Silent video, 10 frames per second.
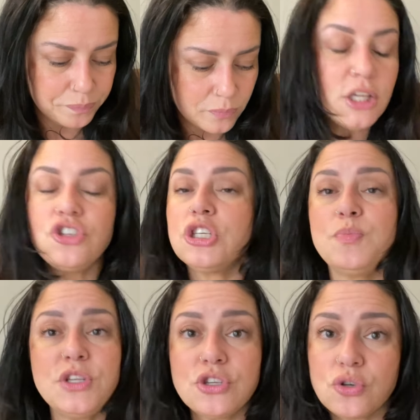It's just
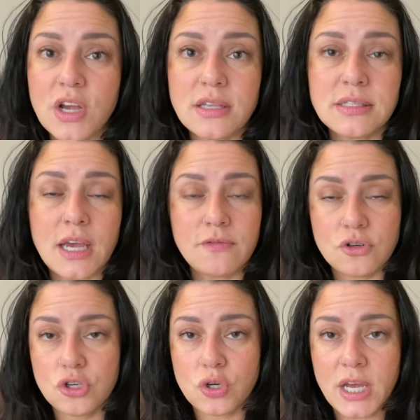been stress after
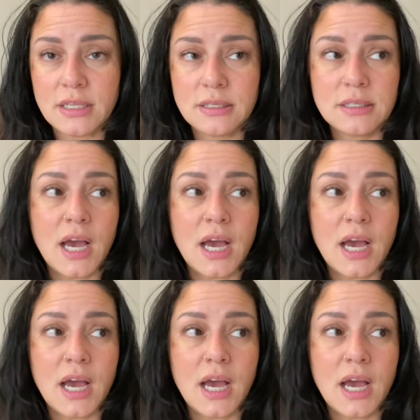stress.